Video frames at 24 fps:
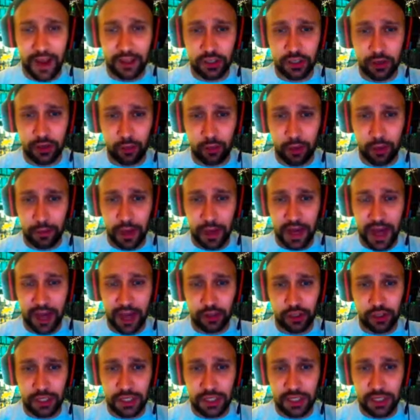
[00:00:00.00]
we might
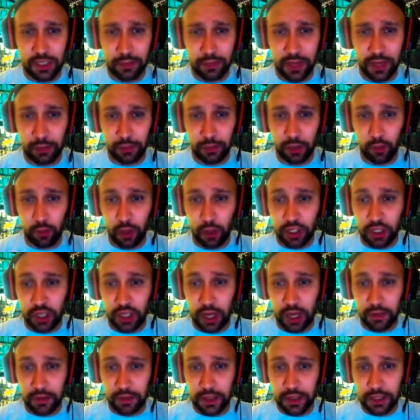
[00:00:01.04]
actually still be able to
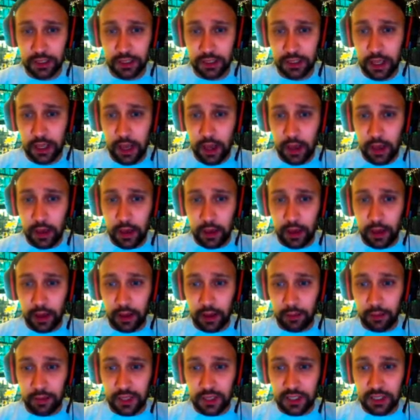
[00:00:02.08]
one-shot this.
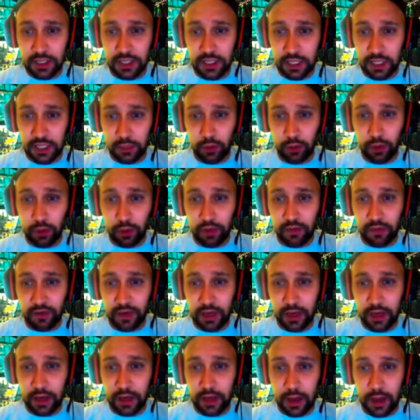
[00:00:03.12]
Let's see what we've
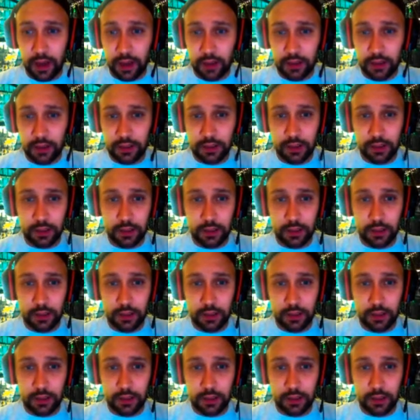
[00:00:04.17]
got.